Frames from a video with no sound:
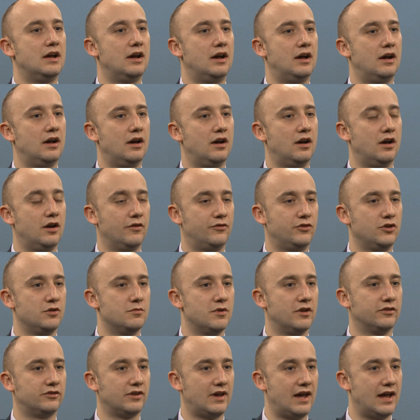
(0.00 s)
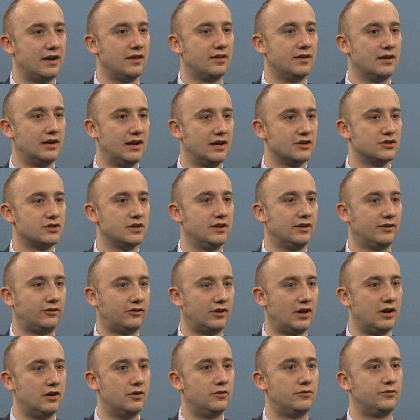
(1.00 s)
a few months ahead of the election
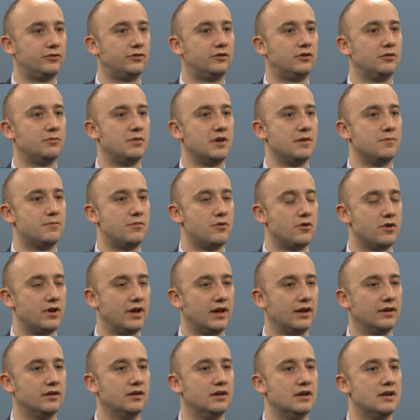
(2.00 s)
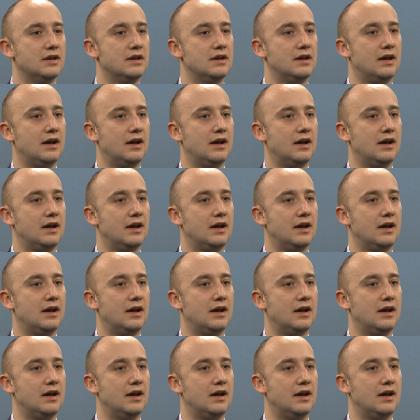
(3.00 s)
itself, to be putting